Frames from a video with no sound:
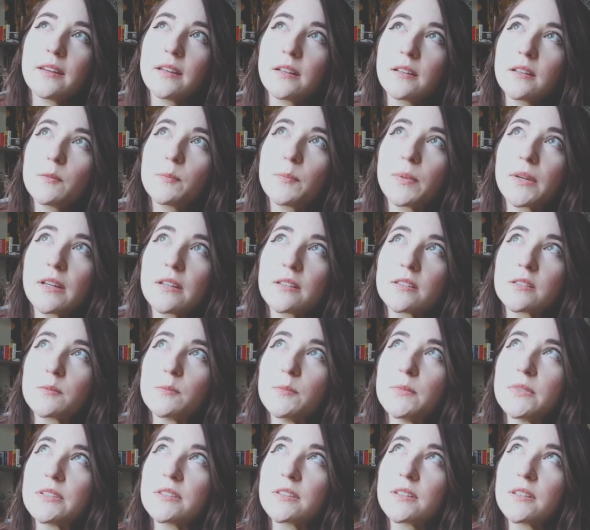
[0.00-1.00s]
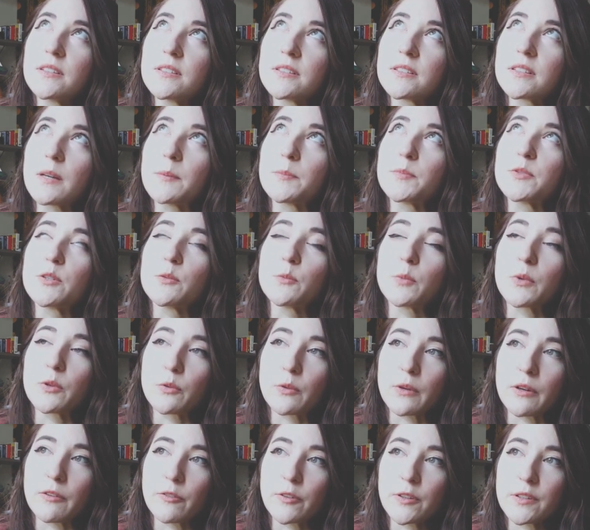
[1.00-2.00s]
I think the biggest
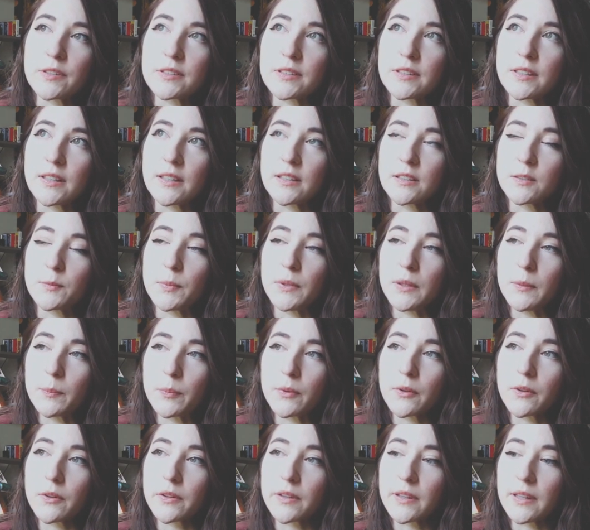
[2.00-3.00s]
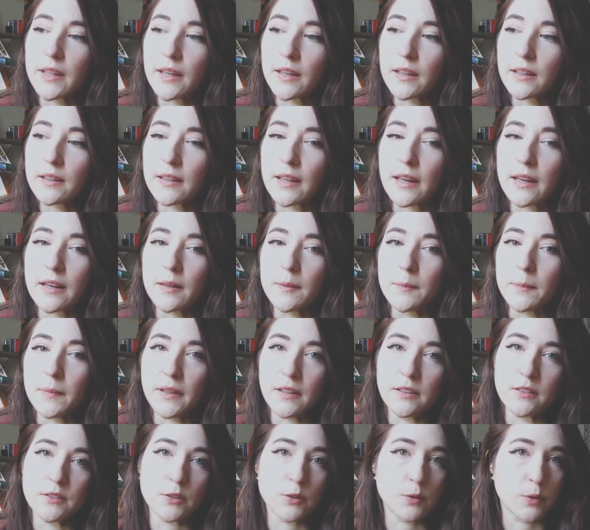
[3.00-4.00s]
misconception with referencing is people think that
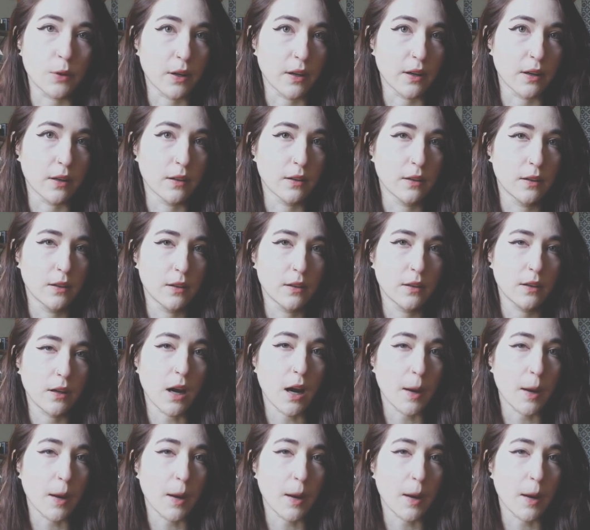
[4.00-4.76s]
it means you are